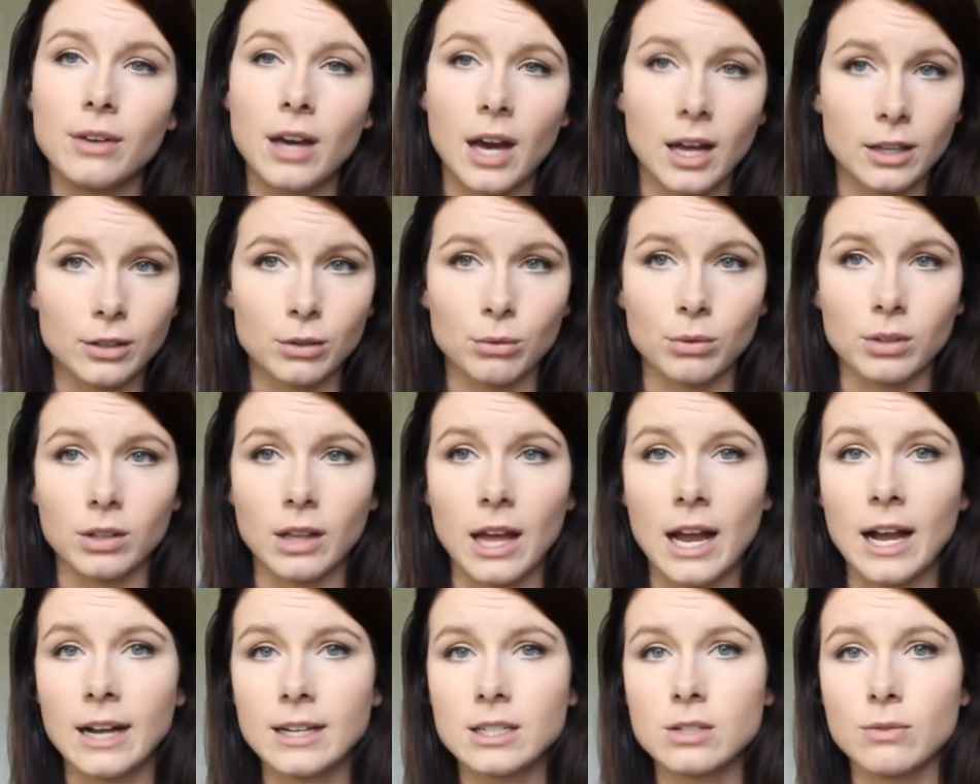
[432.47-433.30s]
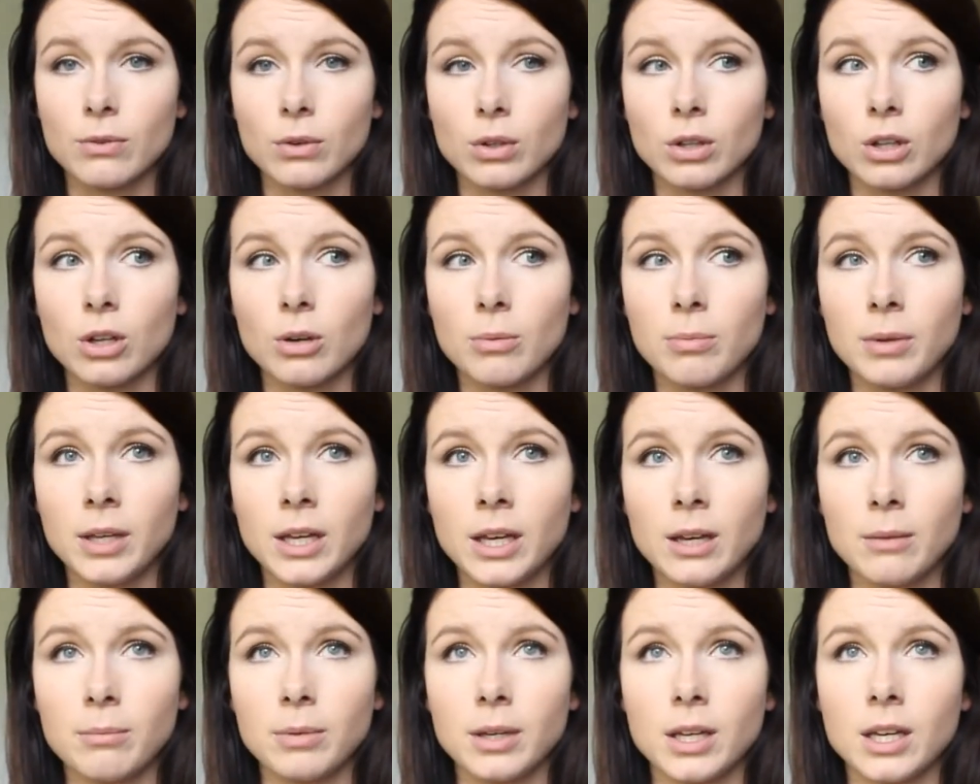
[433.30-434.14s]
kind of relax for a little
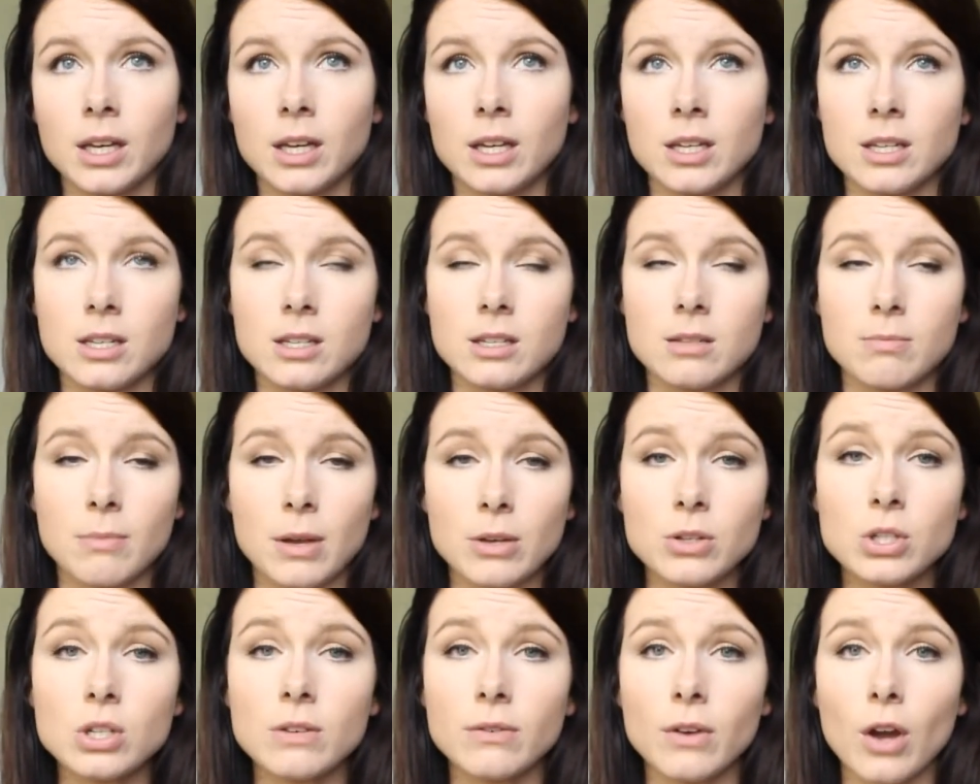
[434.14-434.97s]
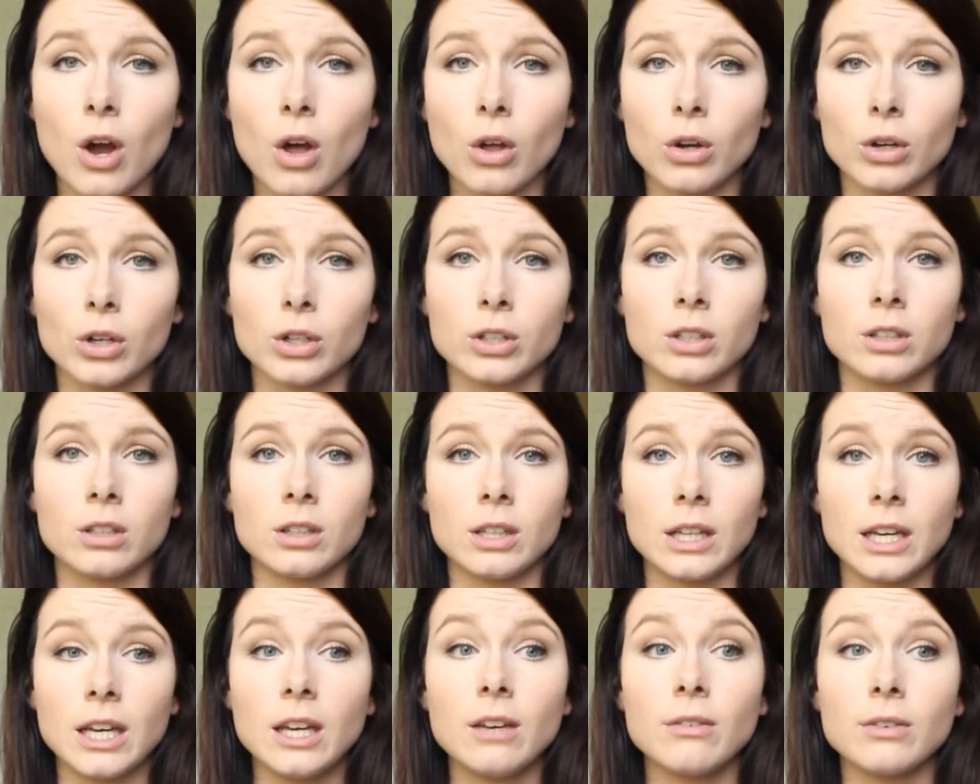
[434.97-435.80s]
bit, because most of y'all are going to
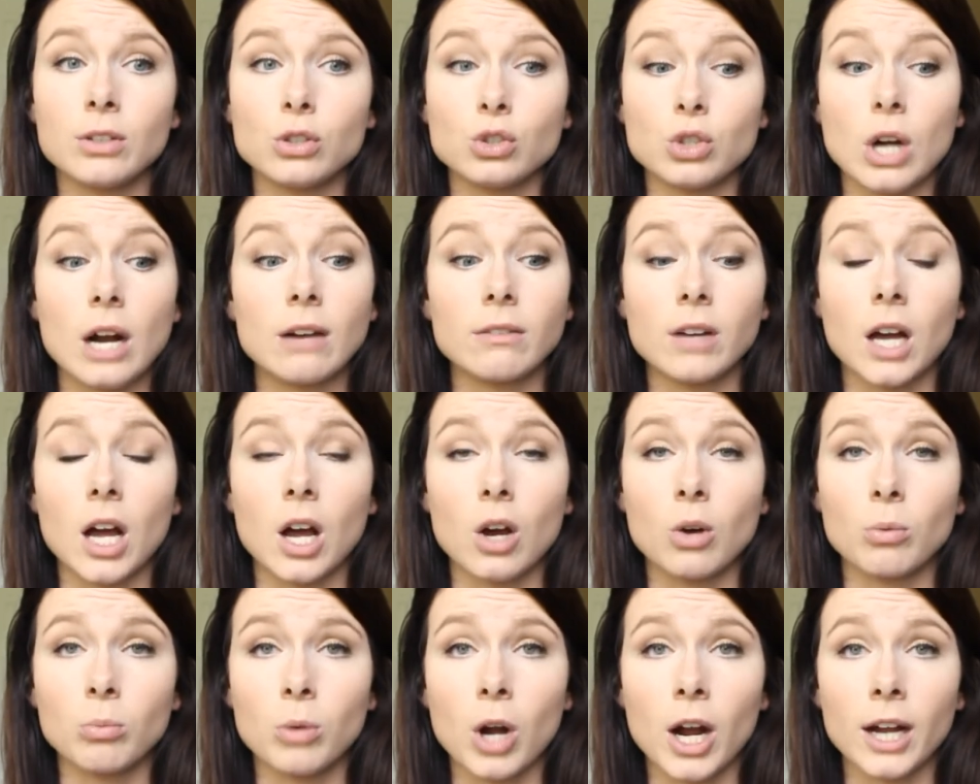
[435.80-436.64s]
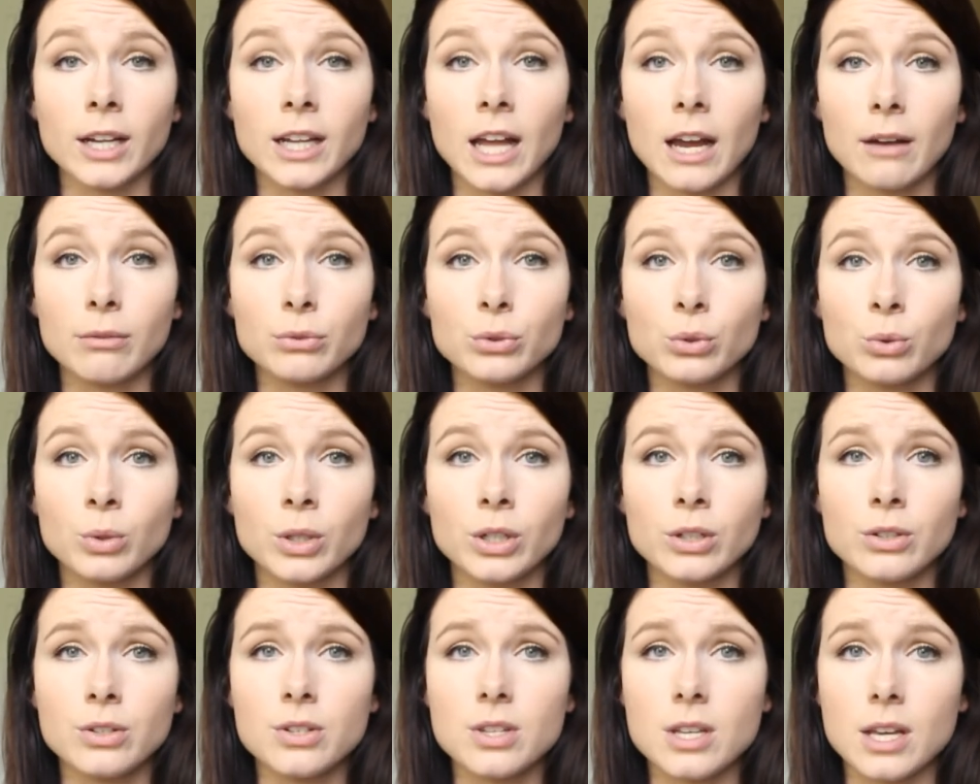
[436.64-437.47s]
leave and drive home right
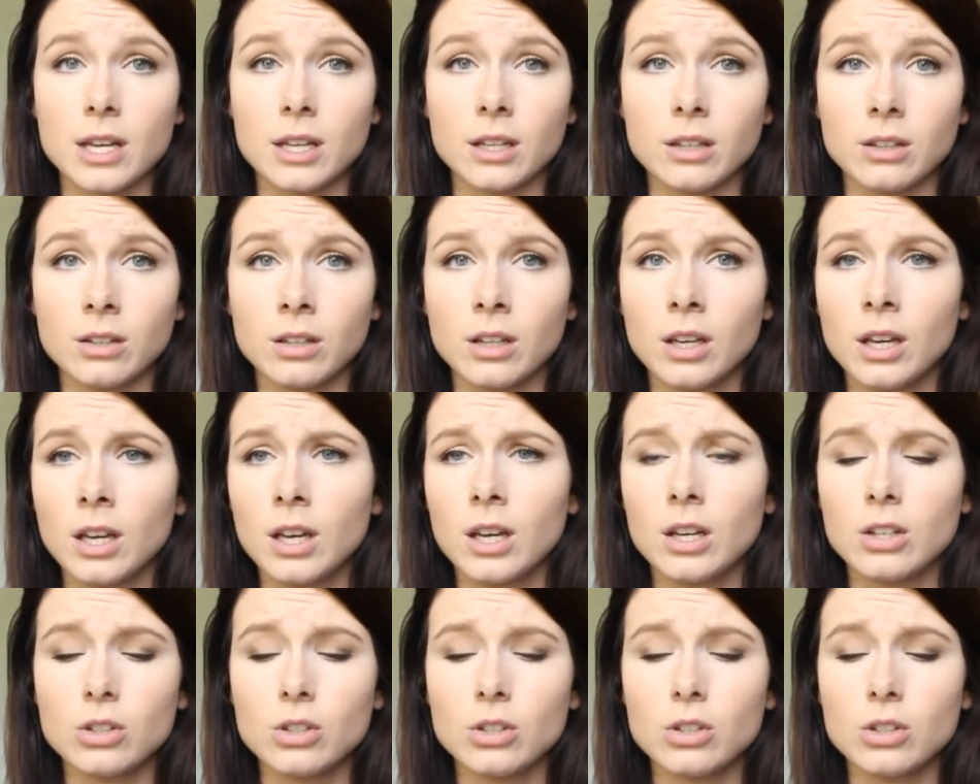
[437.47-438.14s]
afterwards, and